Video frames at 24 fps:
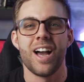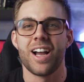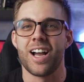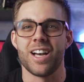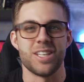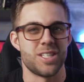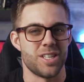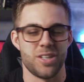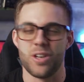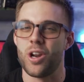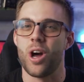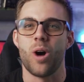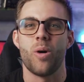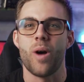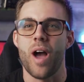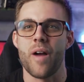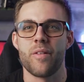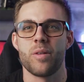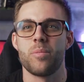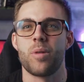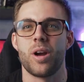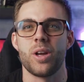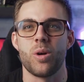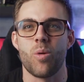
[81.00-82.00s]
because you know,
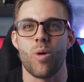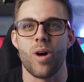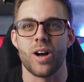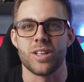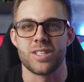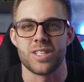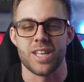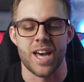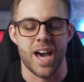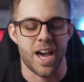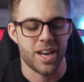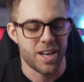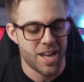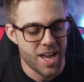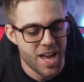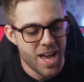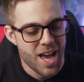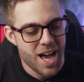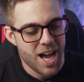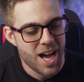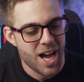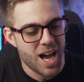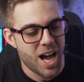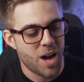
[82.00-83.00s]
everybody wants that.
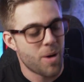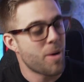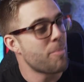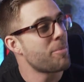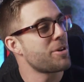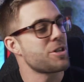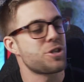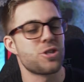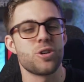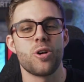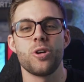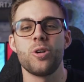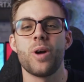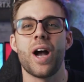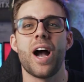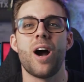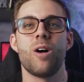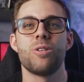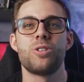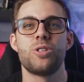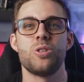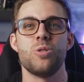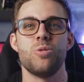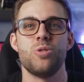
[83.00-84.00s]
Uh, I'm gonna show you
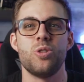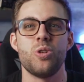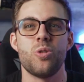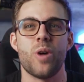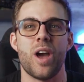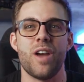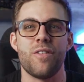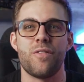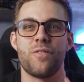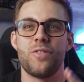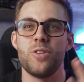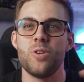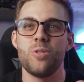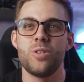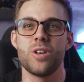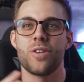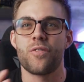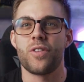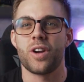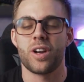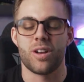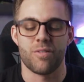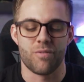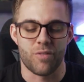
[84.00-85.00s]
how to do a few
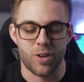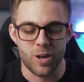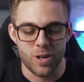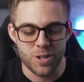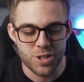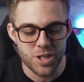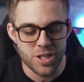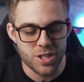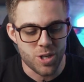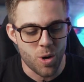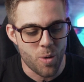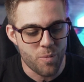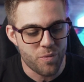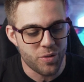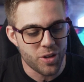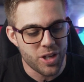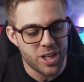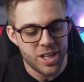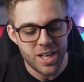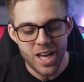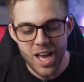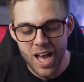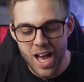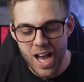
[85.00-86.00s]
different conversions
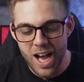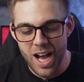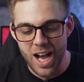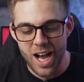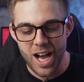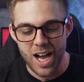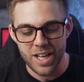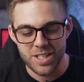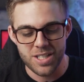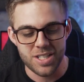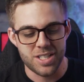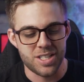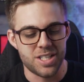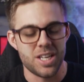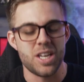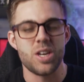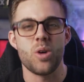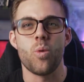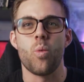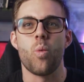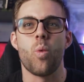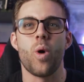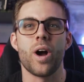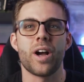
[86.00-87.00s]
hopefully uh, to
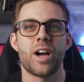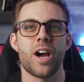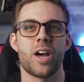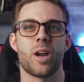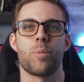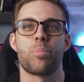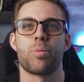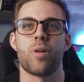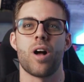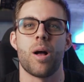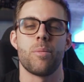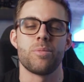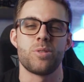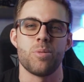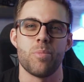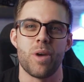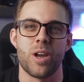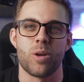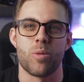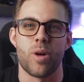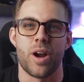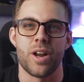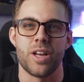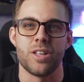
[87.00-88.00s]
see what kind of problems you
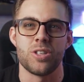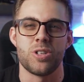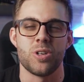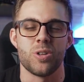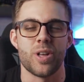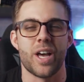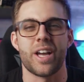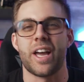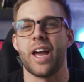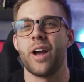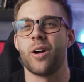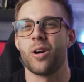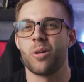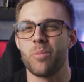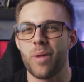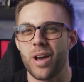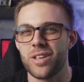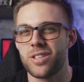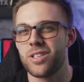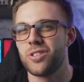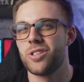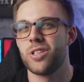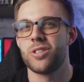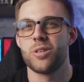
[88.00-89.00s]
may run into like error
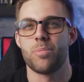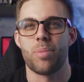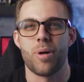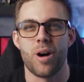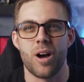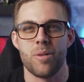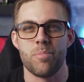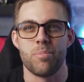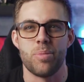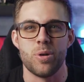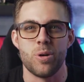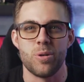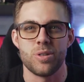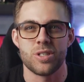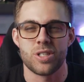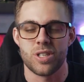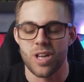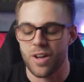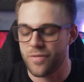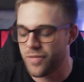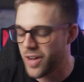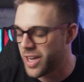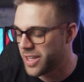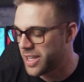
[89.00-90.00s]
messages upon boot and
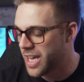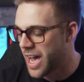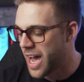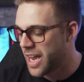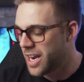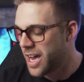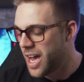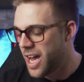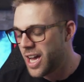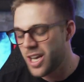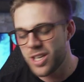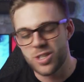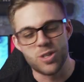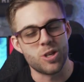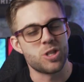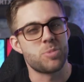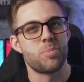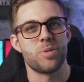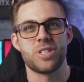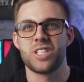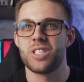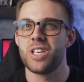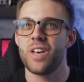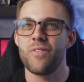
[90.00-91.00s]
stuff like that. So
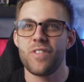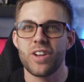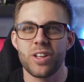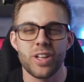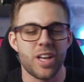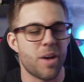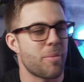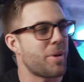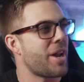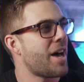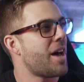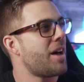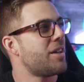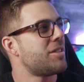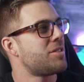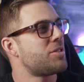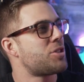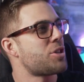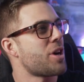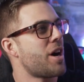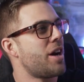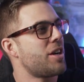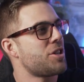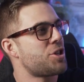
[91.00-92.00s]
specifically, I'm
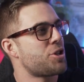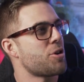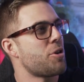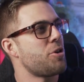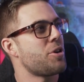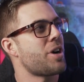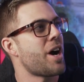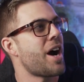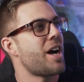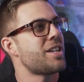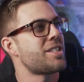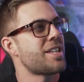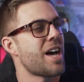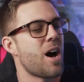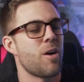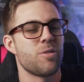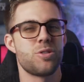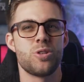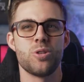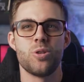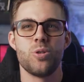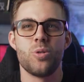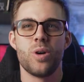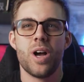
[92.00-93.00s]
gonna show you guys how
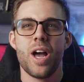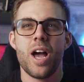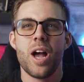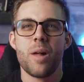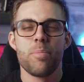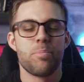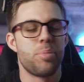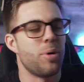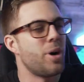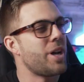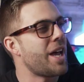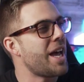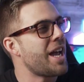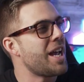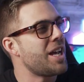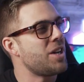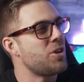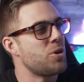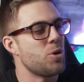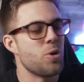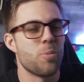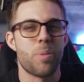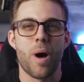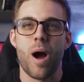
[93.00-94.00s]
to put a
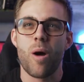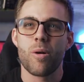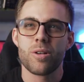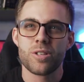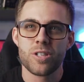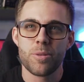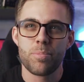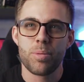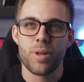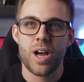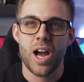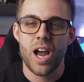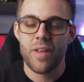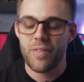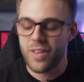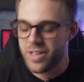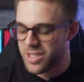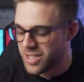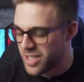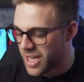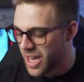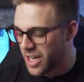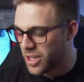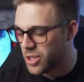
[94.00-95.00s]
new power supply in
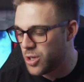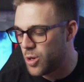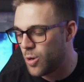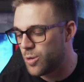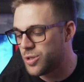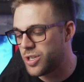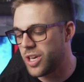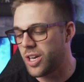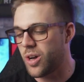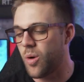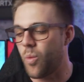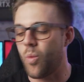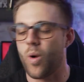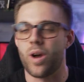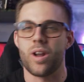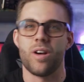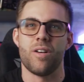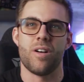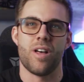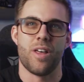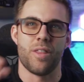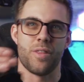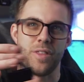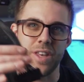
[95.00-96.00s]
this thing using one
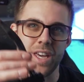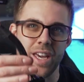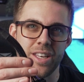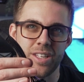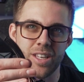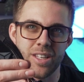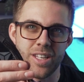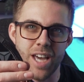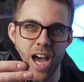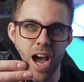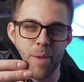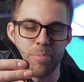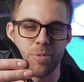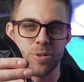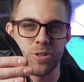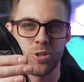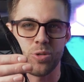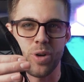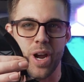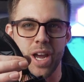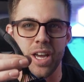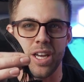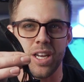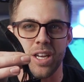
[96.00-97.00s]
of these
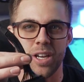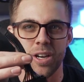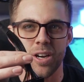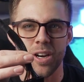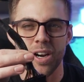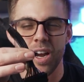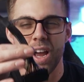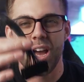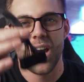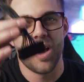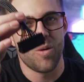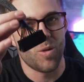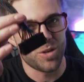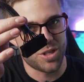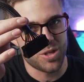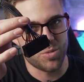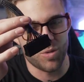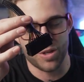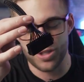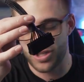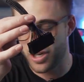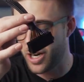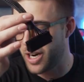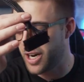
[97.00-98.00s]
adapters right here, which is
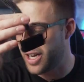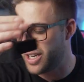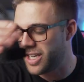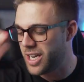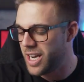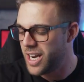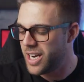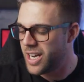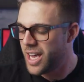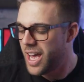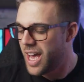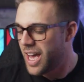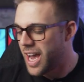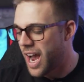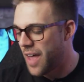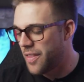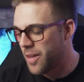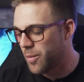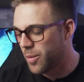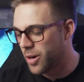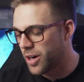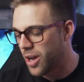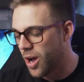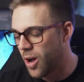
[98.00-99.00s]
what you're gonna need.
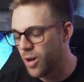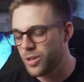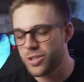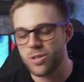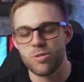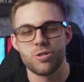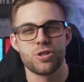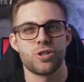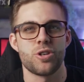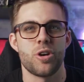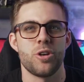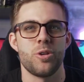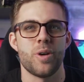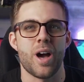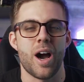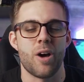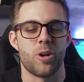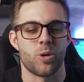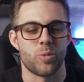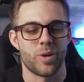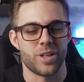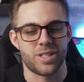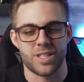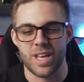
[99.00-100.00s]
And then we're gonna also show you
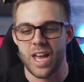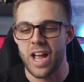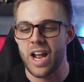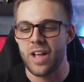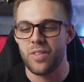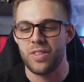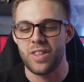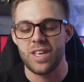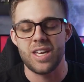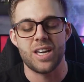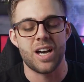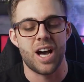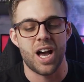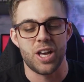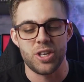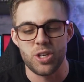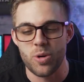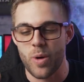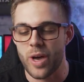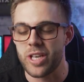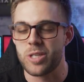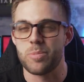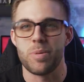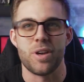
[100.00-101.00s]
how to retain the uh,
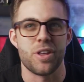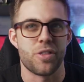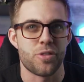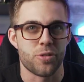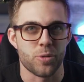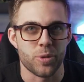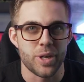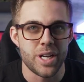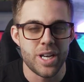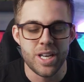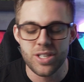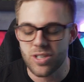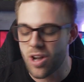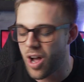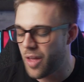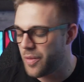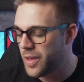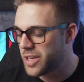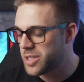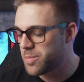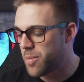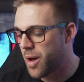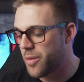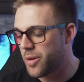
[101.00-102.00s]
USB 3s on
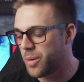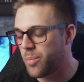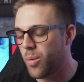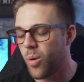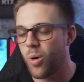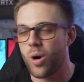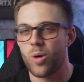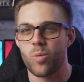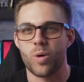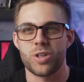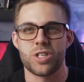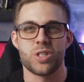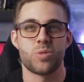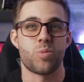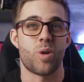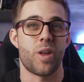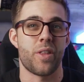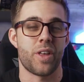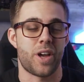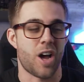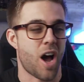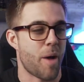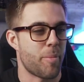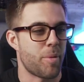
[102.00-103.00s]
this motherboard, which is one
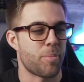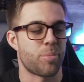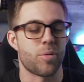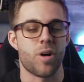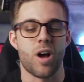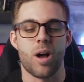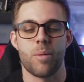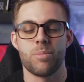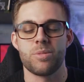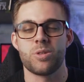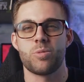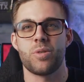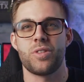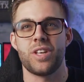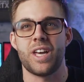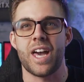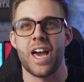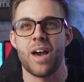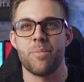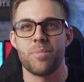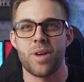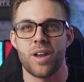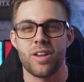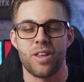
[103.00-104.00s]
of the common problems with the
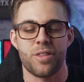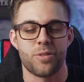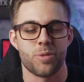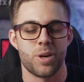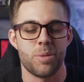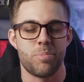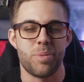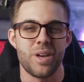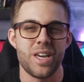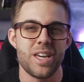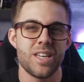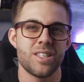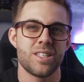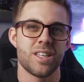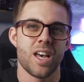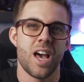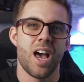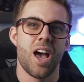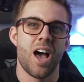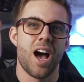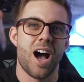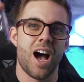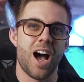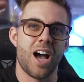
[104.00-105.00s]
M93Ps,
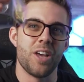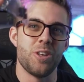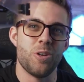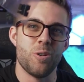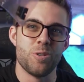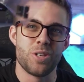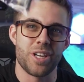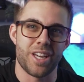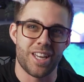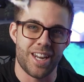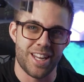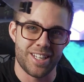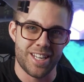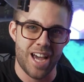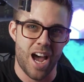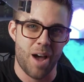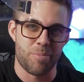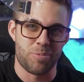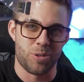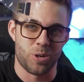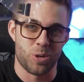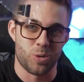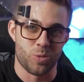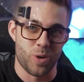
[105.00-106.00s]
uh, using an
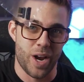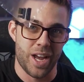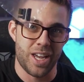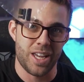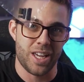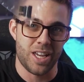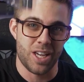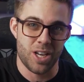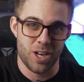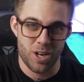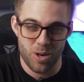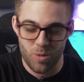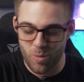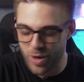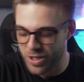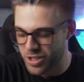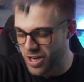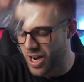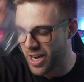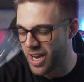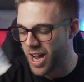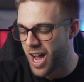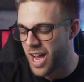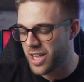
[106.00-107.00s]
adapter right here,
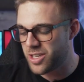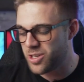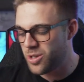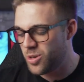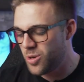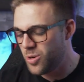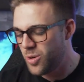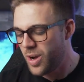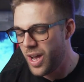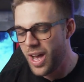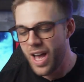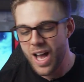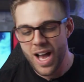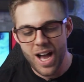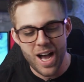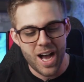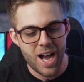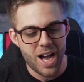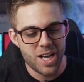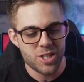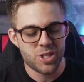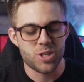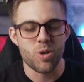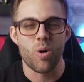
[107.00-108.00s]
which I got to.
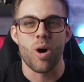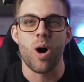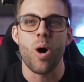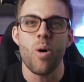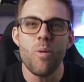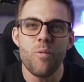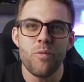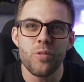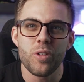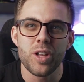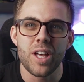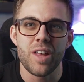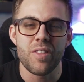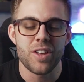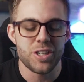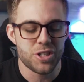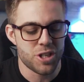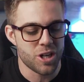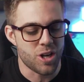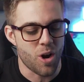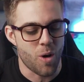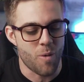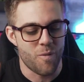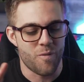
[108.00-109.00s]
Uh, so hopefully
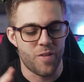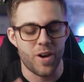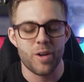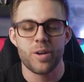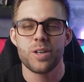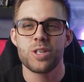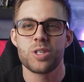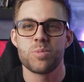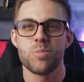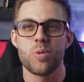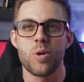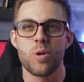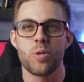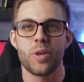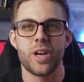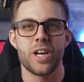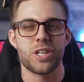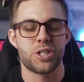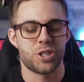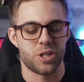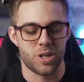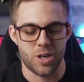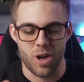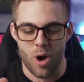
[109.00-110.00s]
this should go very
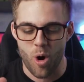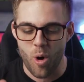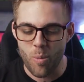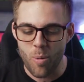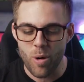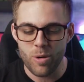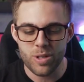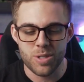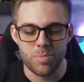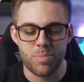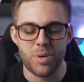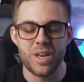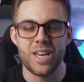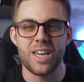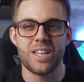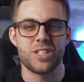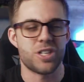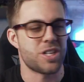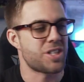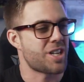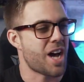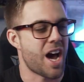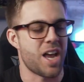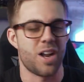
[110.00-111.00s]
smoothly. It should almost be
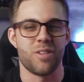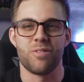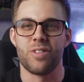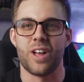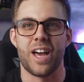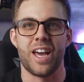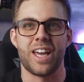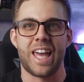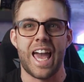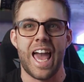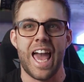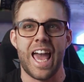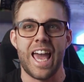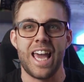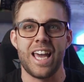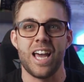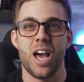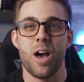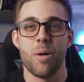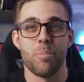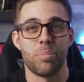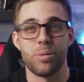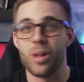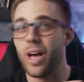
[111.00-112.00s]
just kind of like
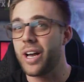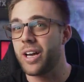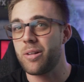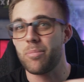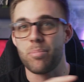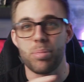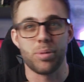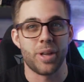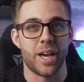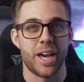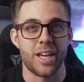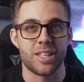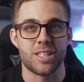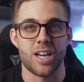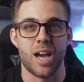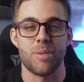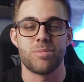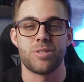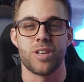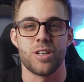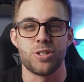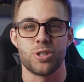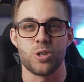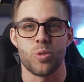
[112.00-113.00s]
a plug and play
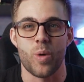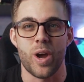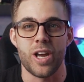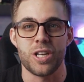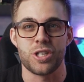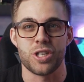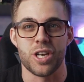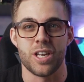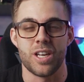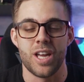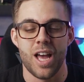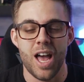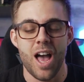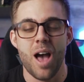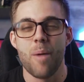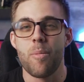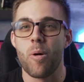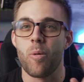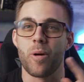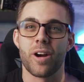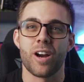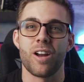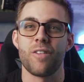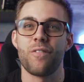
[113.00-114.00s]
type situation,
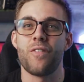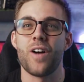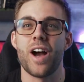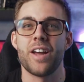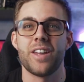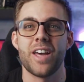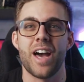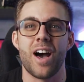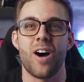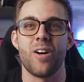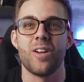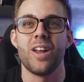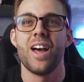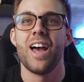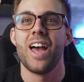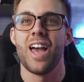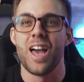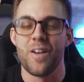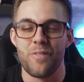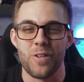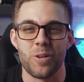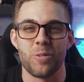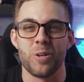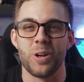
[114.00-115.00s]
but we're gonna find out
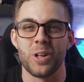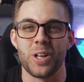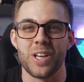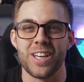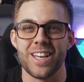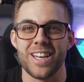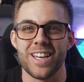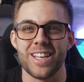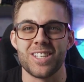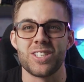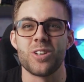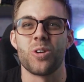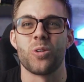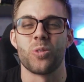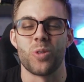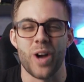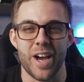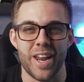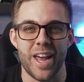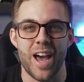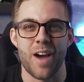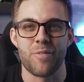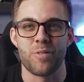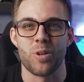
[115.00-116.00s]
if it really is
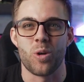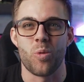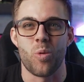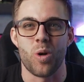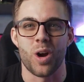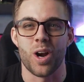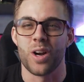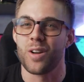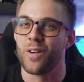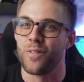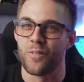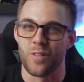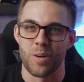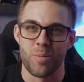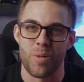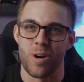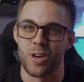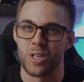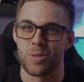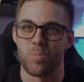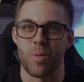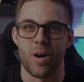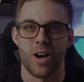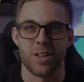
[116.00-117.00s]
right after a word from
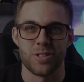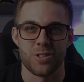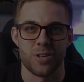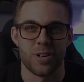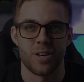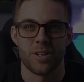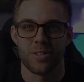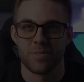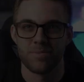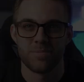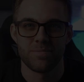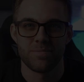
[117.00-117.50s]
our sponsor.